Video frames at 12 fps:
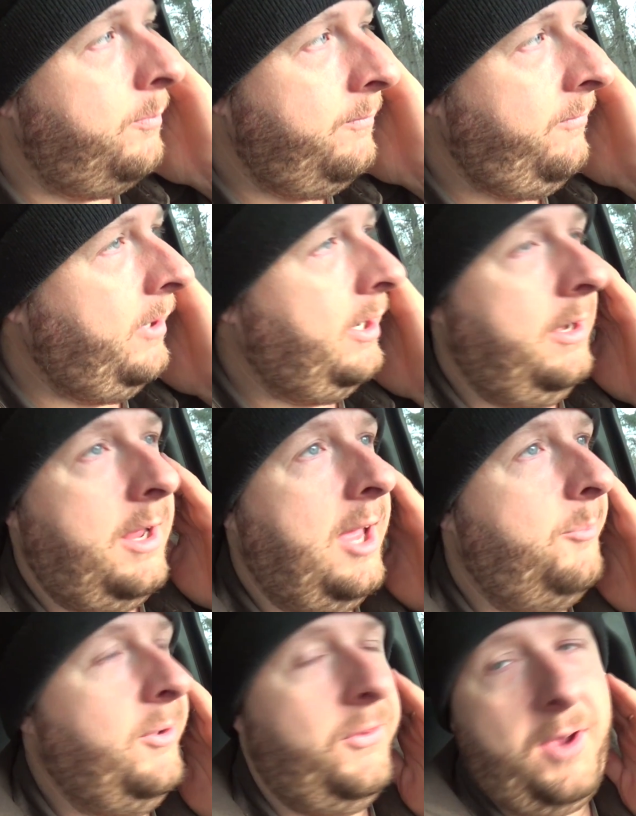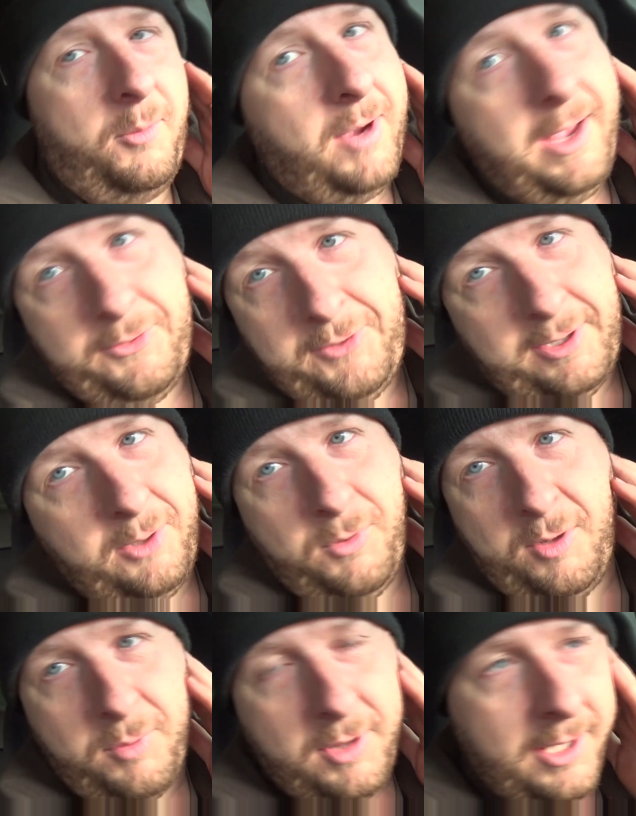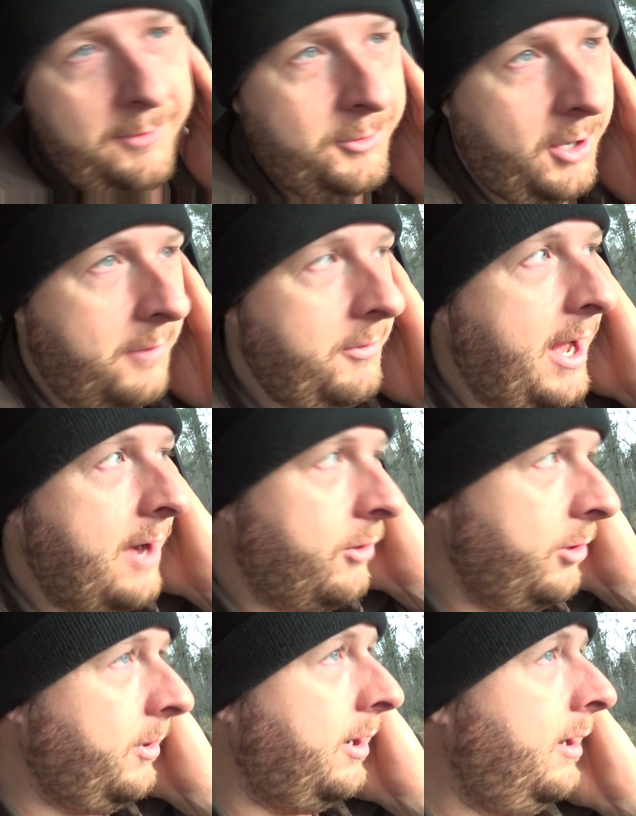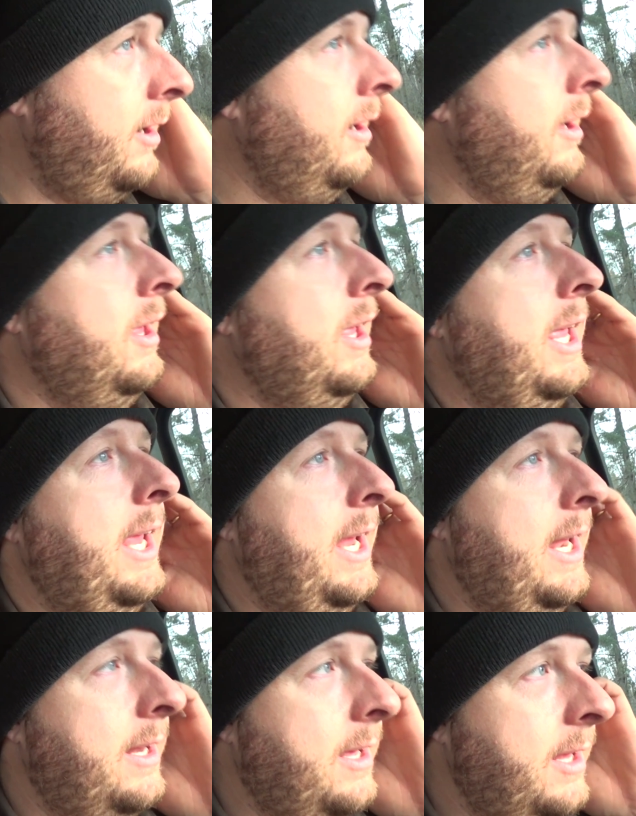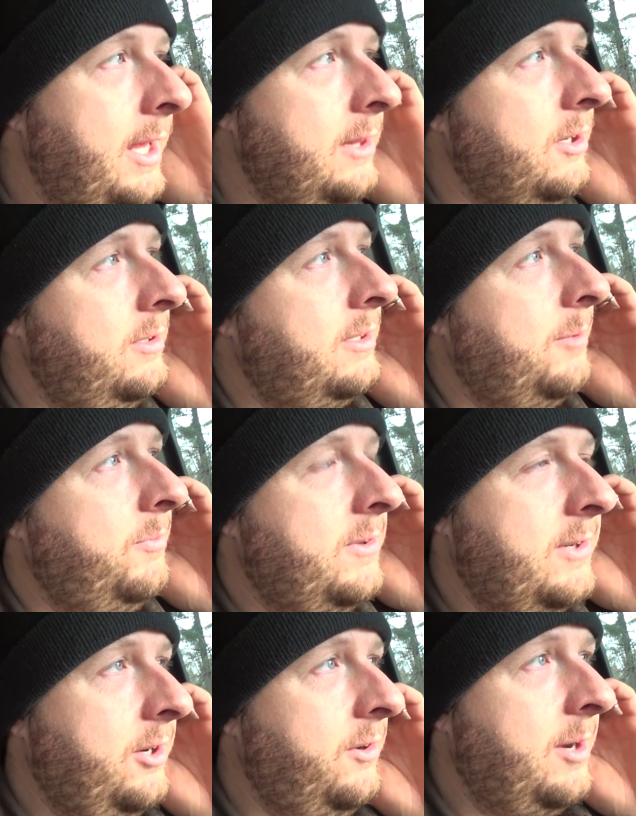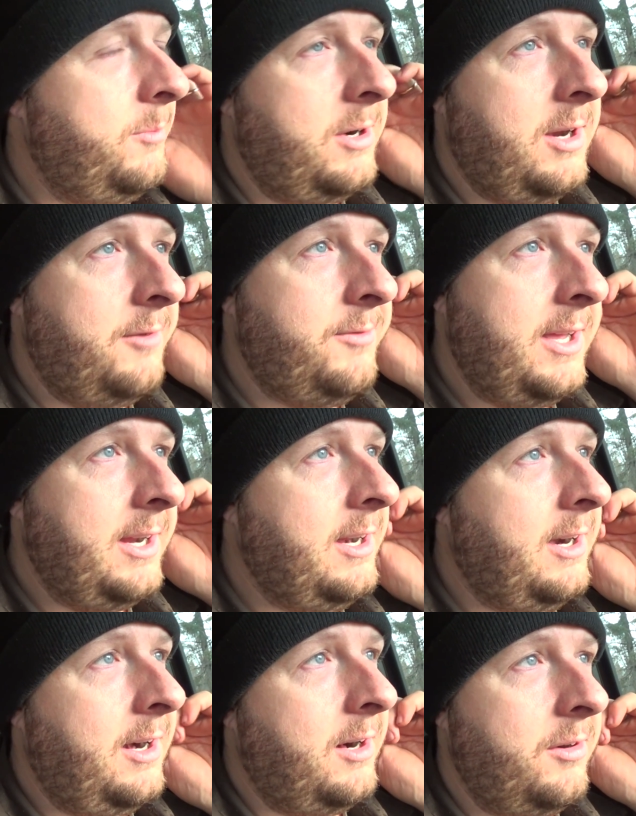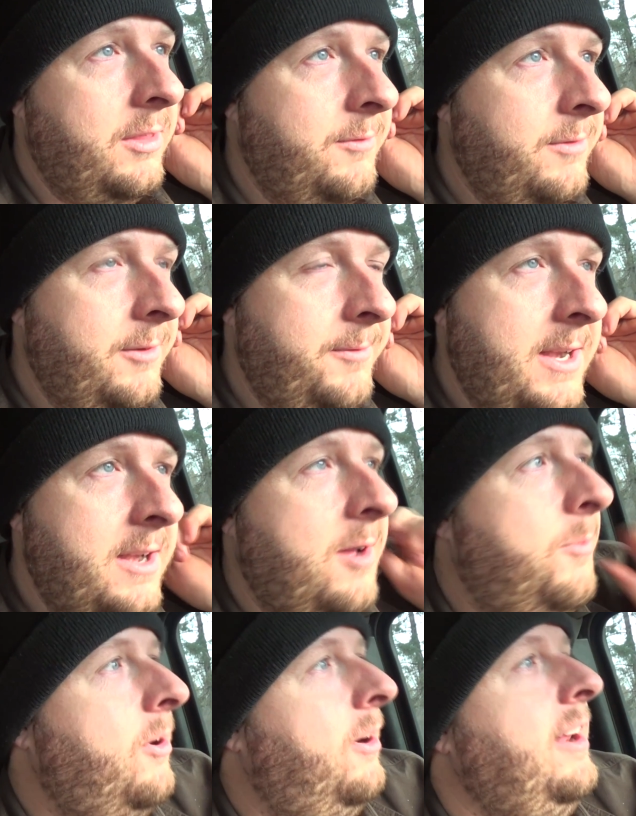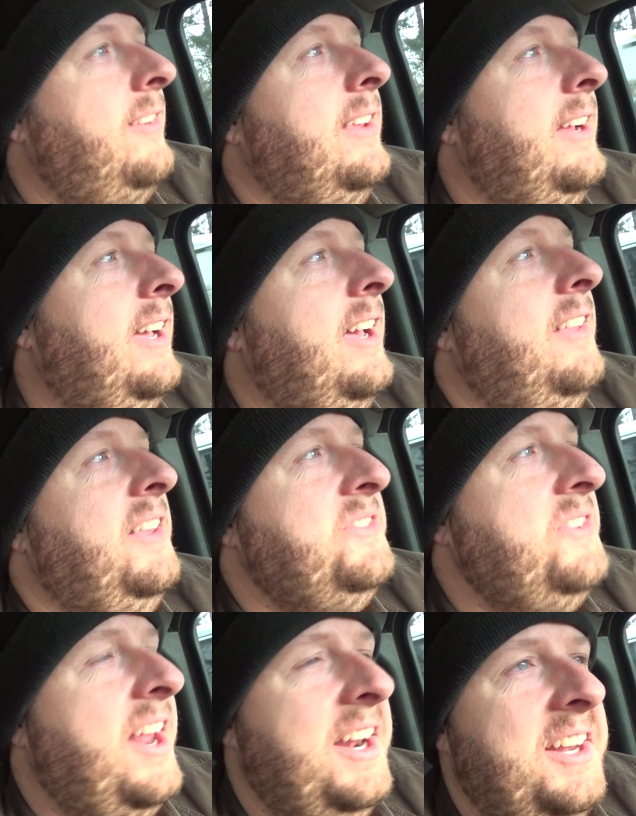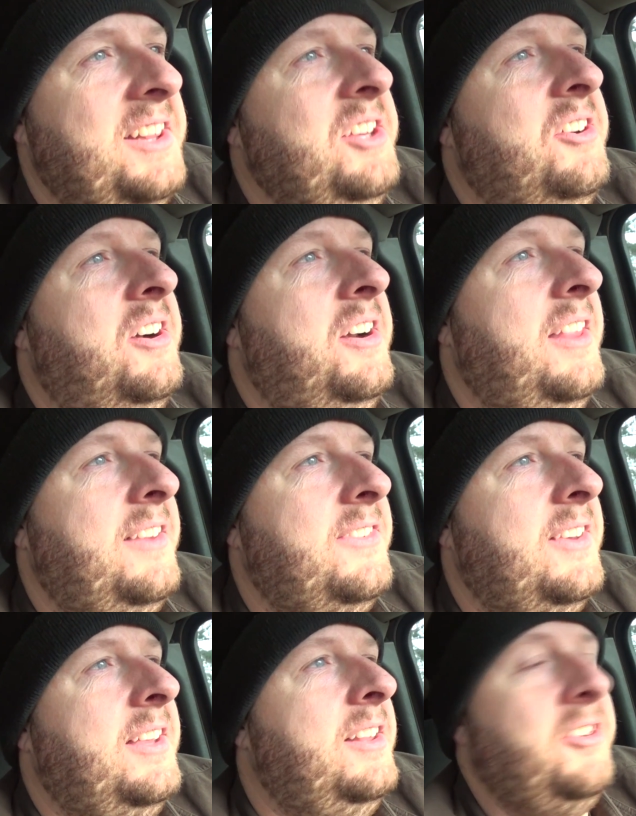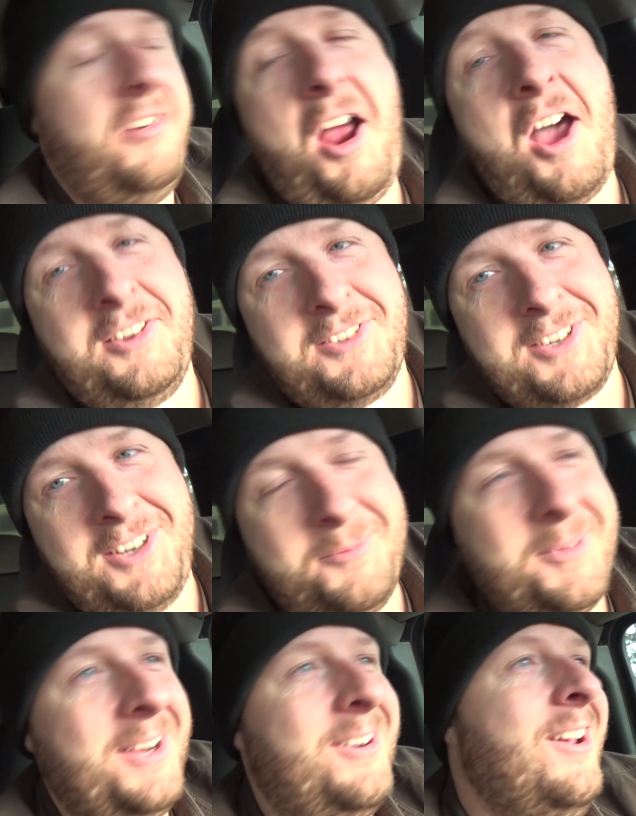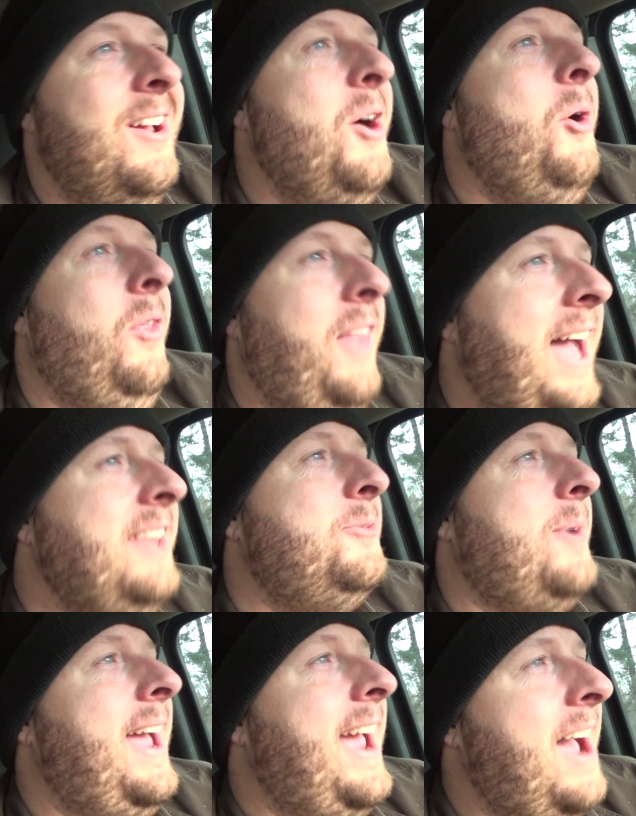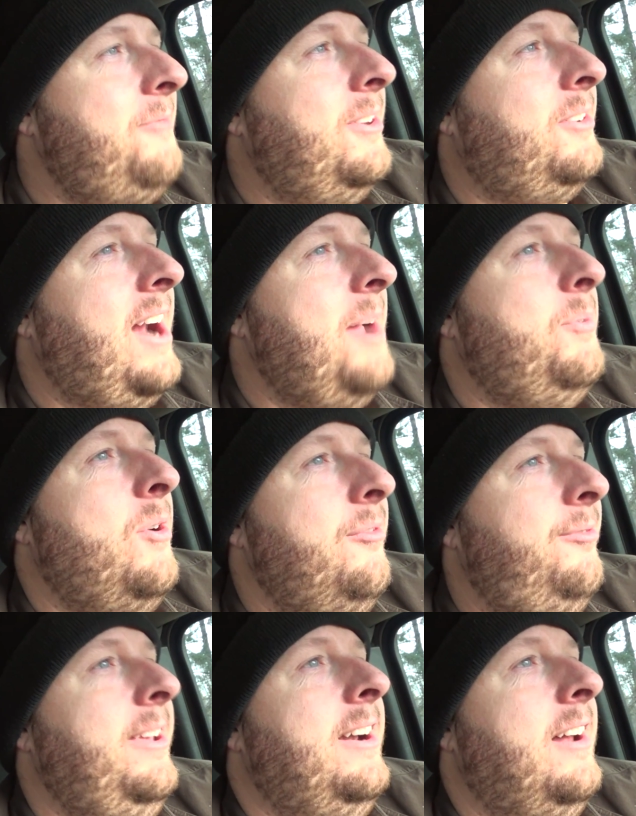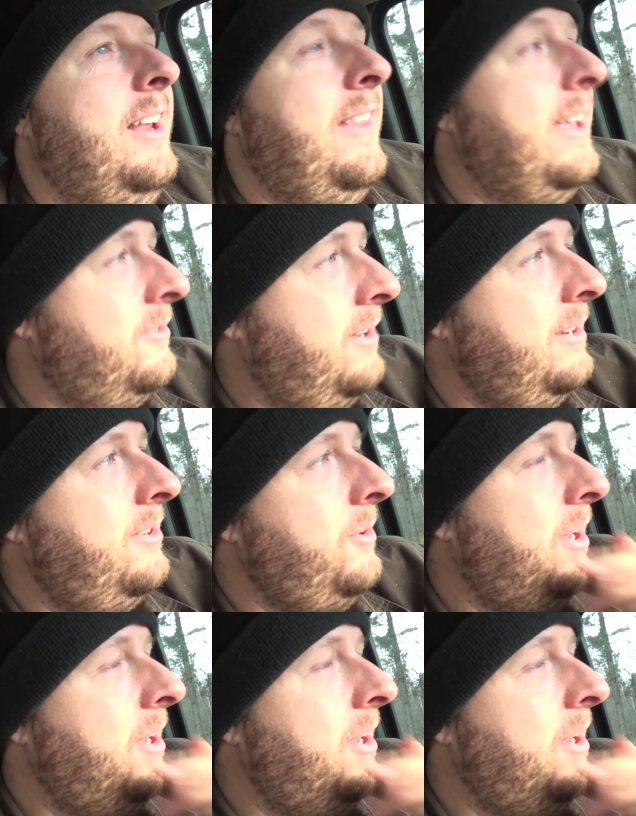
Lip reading: Frickin' guy puts on miles you wouldn't believe, driving everywhere. And he looked up the serial number off that car, or the VIN number, and he's like, that's not an Allure, that's a LaCrosse. I'm like, well, that's why half the crap won't fit on it. That's right, too.